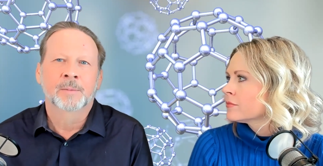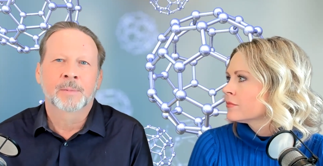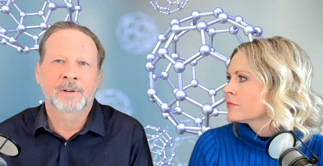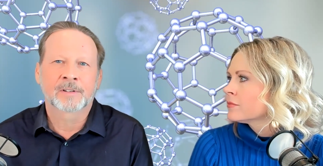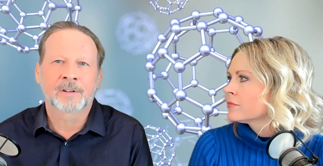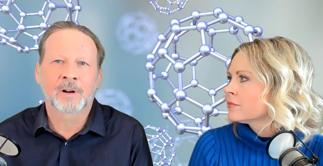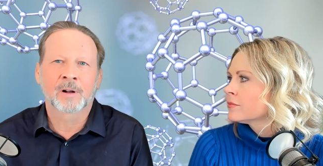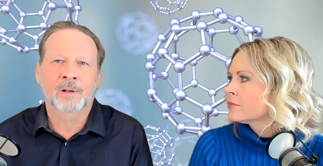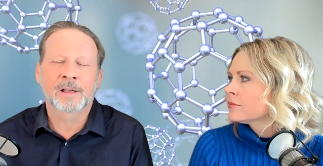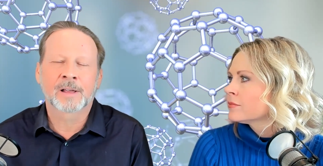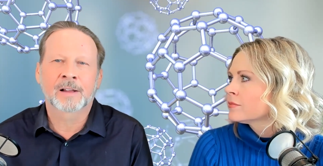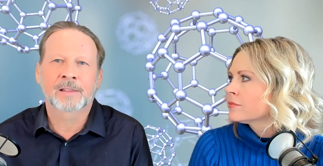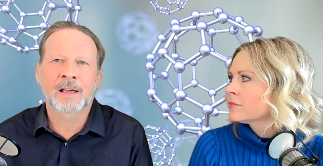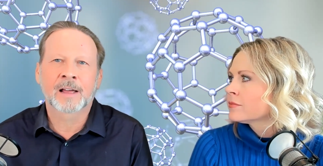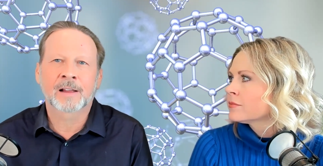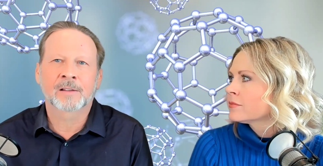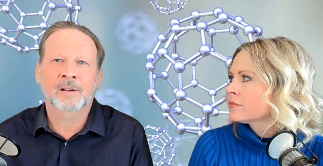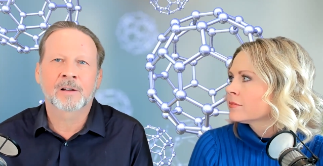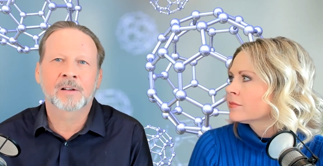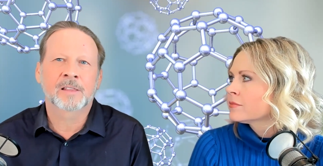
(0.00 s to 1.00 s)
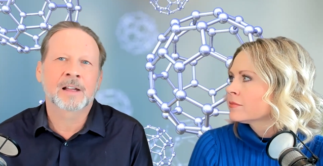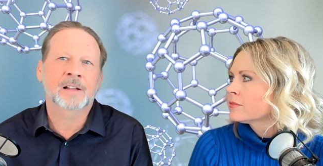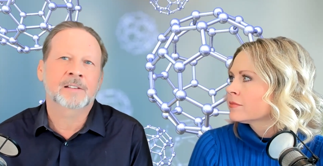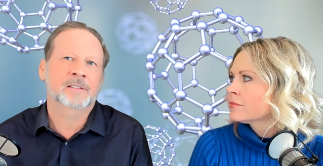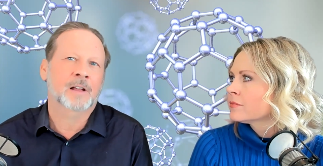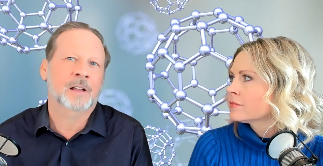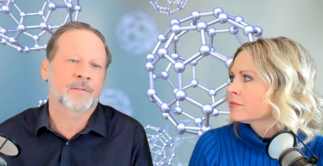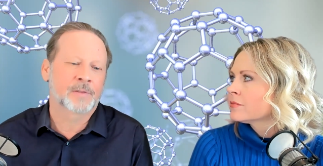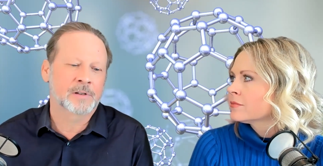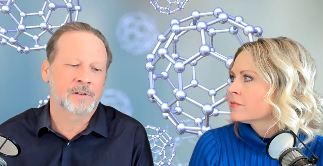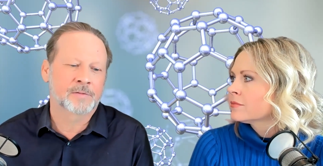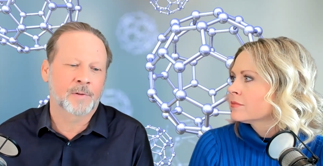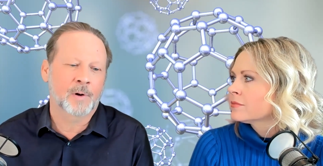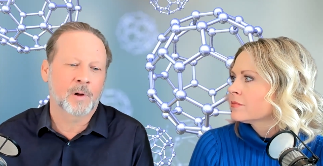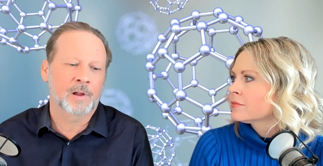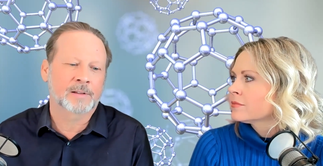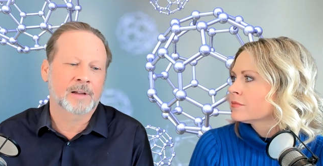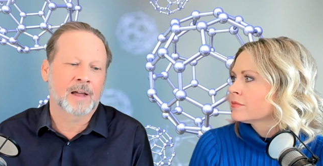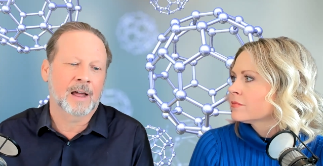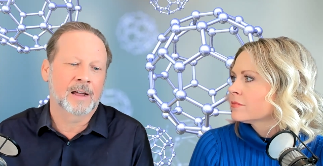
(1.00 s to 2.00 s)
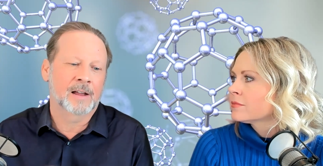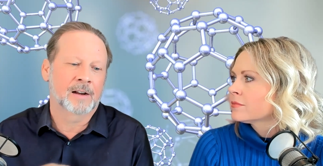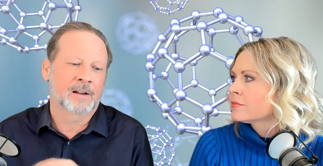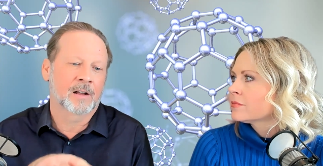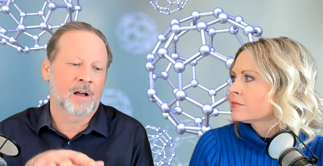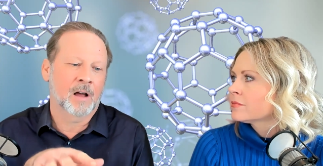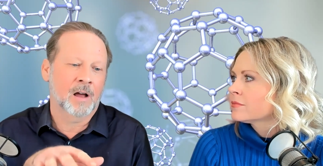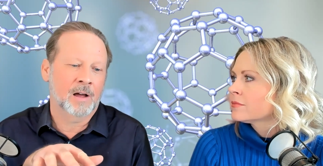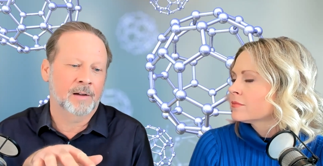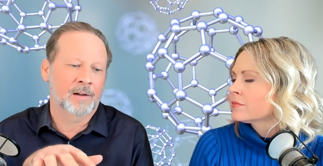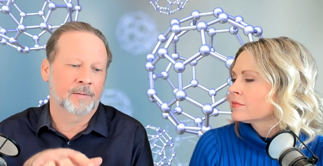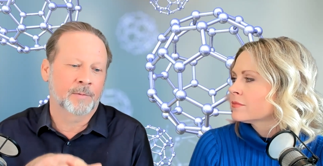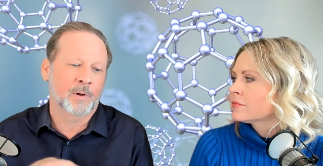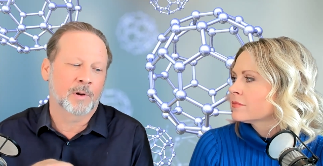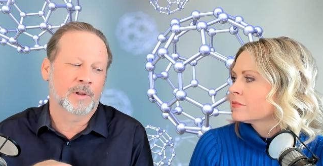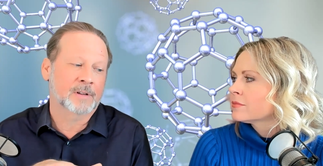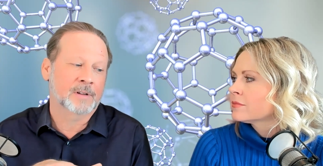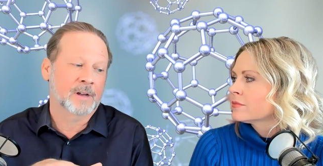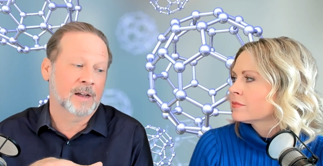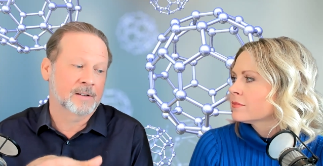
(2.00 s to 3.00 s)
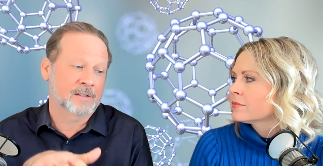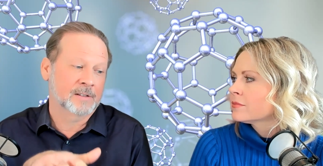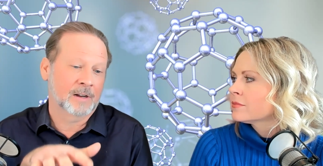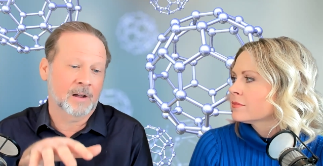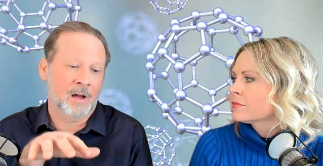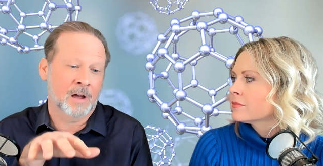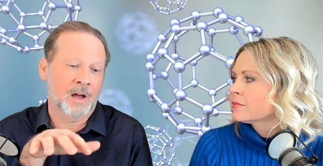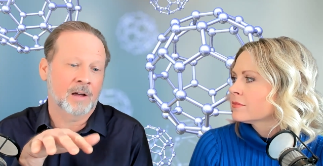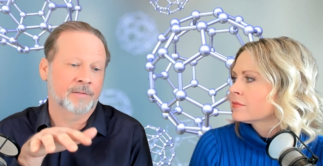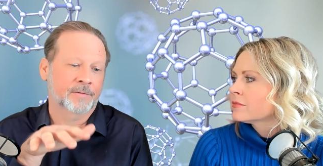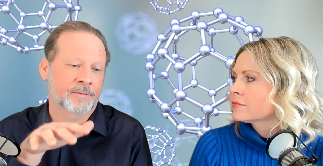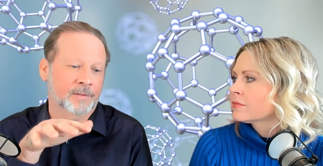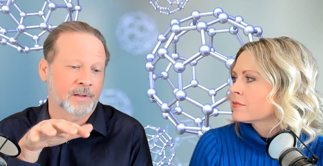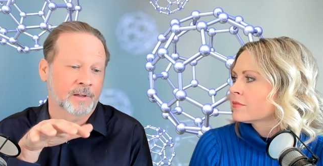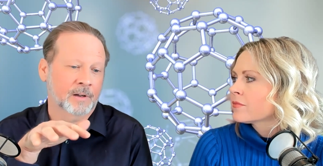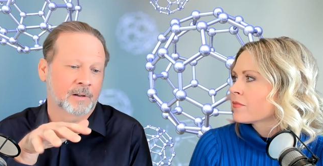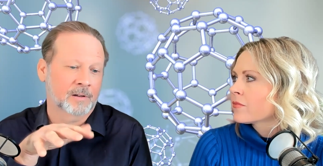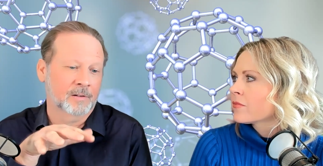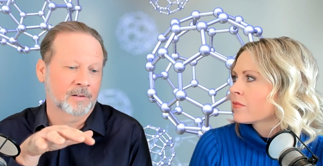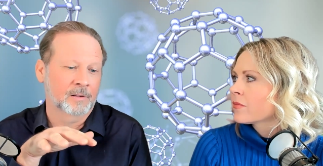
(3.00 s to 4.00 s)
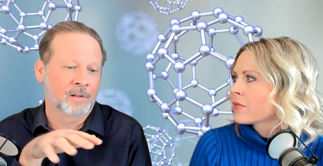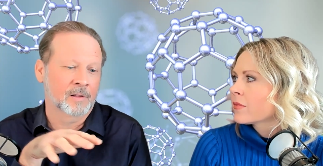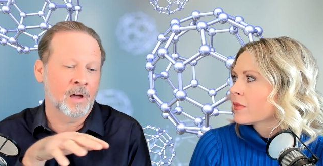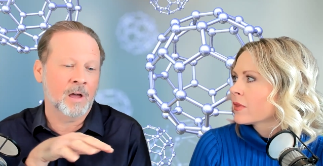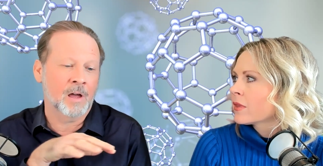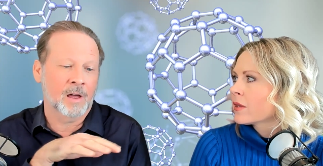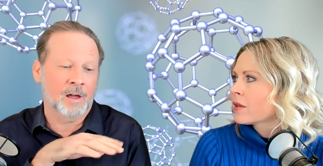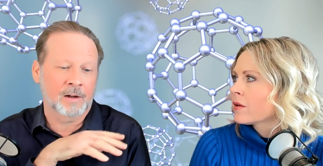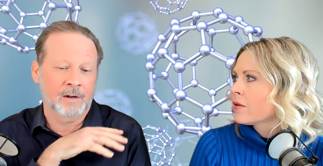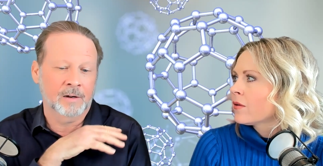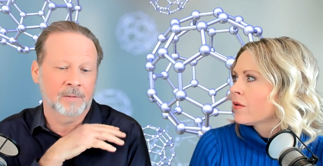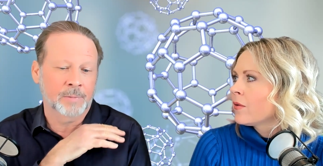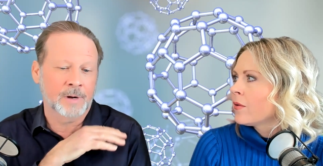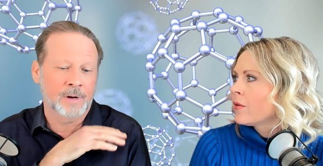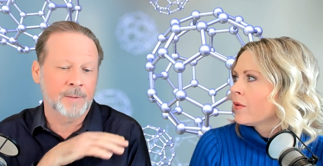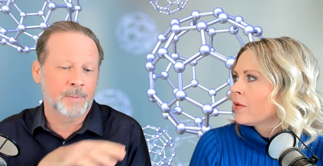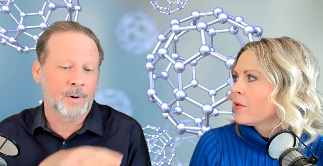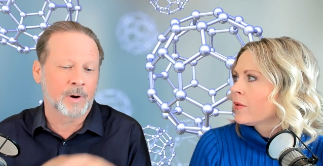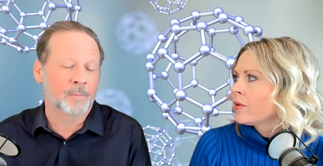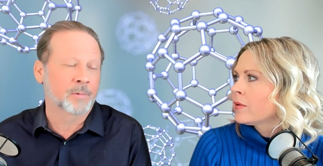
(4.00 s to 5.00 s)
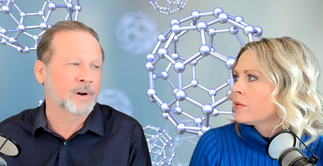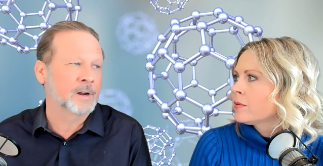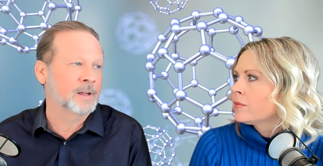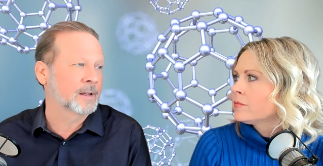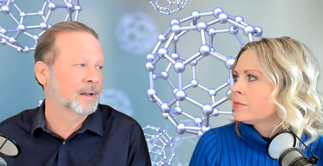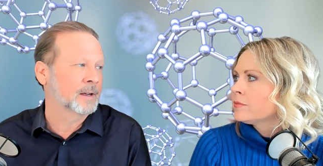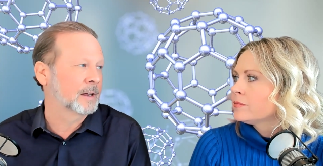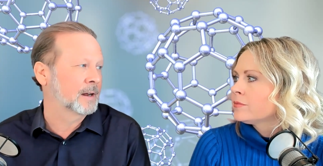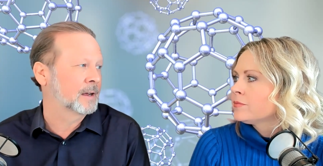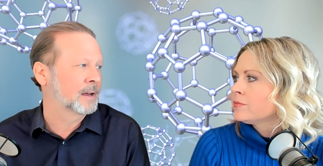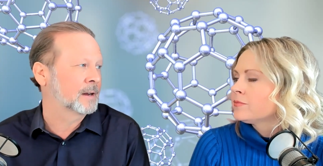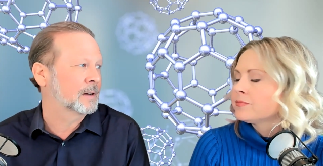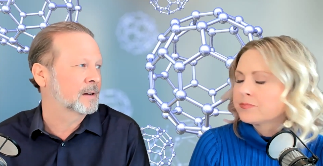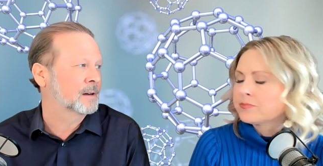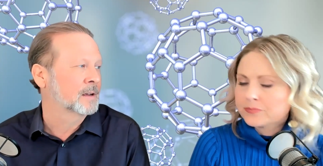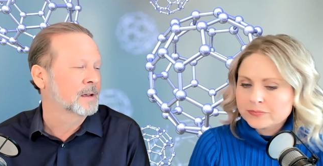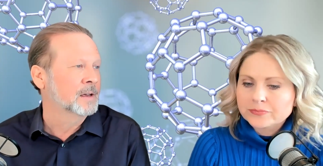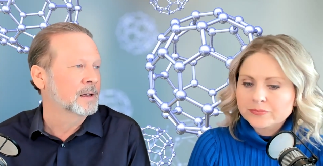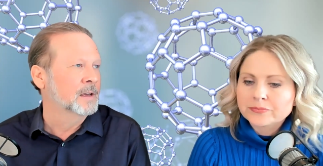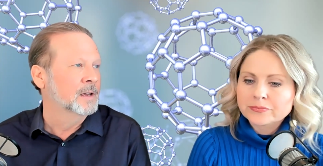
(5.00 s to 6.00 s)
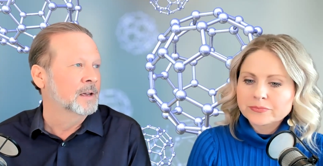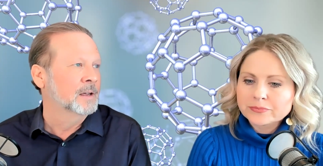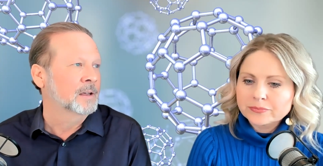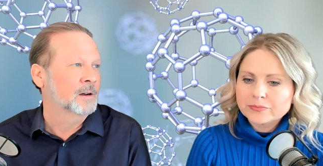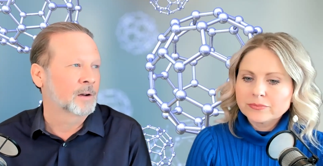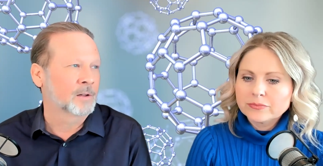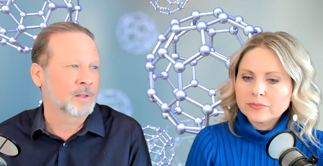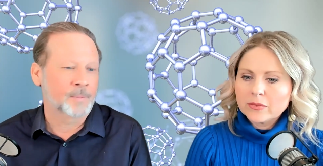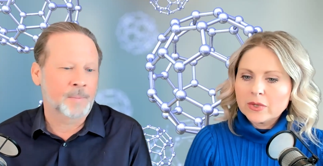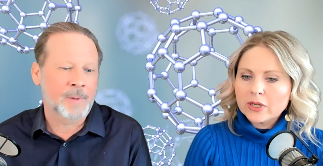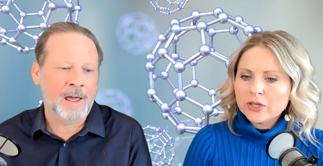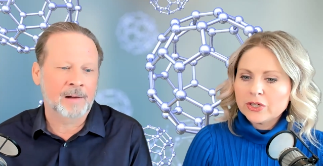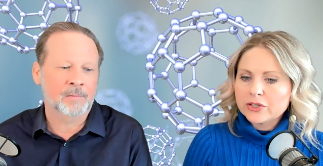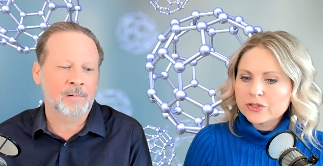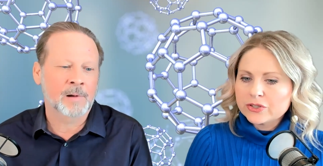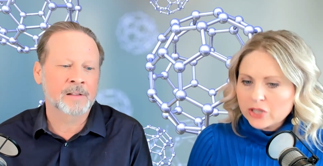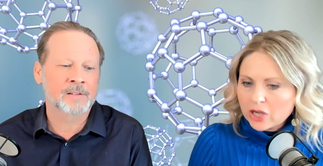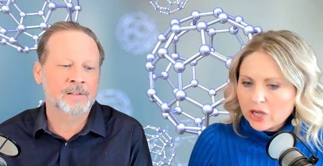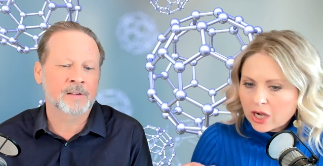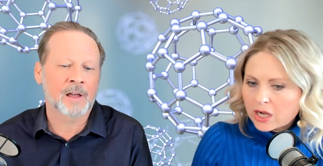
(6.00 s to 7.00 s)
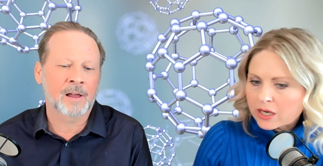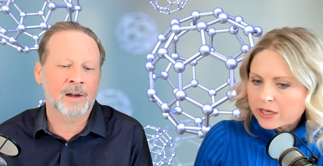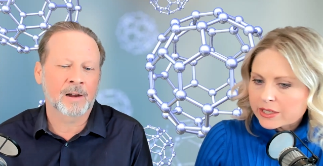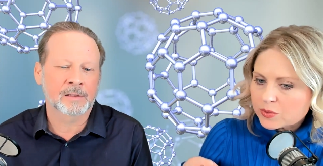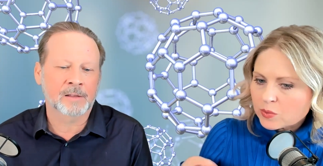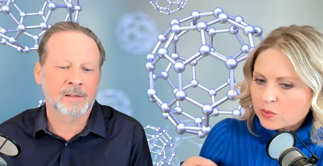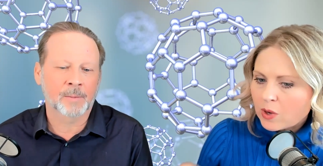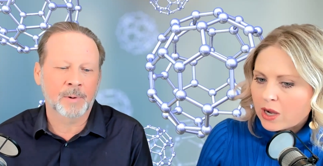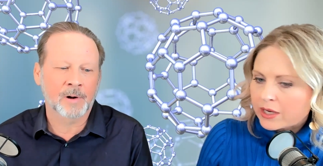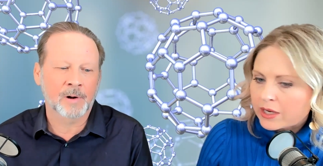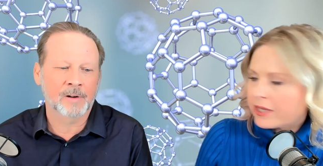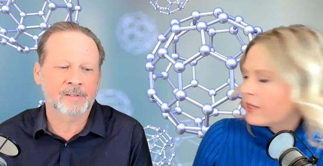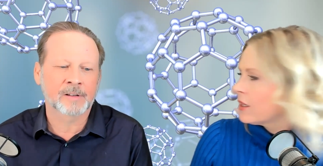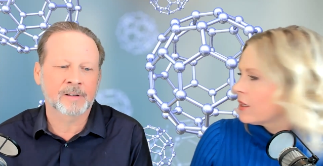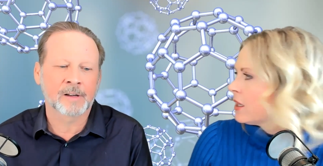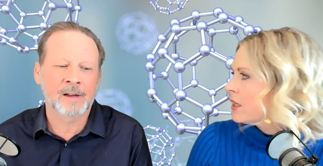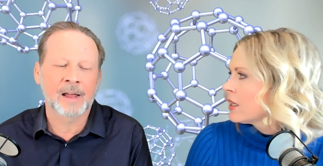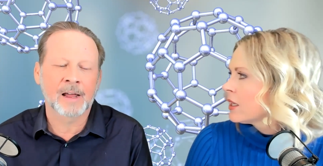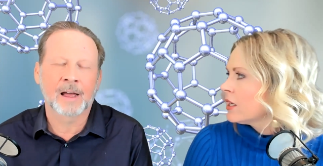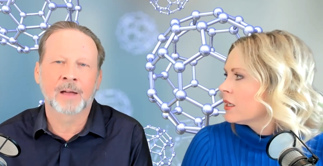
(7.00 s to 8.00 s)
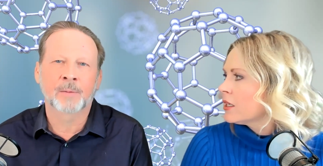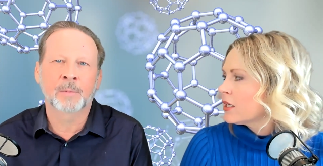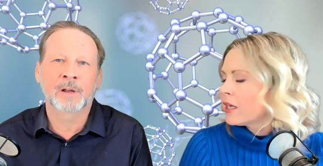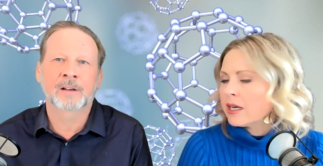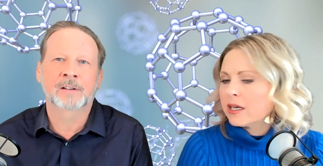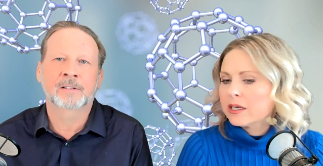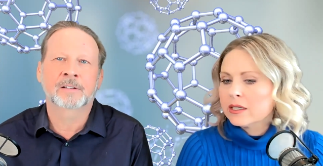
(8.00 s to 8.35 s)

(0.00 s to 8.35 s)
Speaker 1: but you know that that that stuff is volatizing uh, volatilizing off the lawn and people are breathing it in you know the pet Your runs on it the person yeah it, i mean yeah.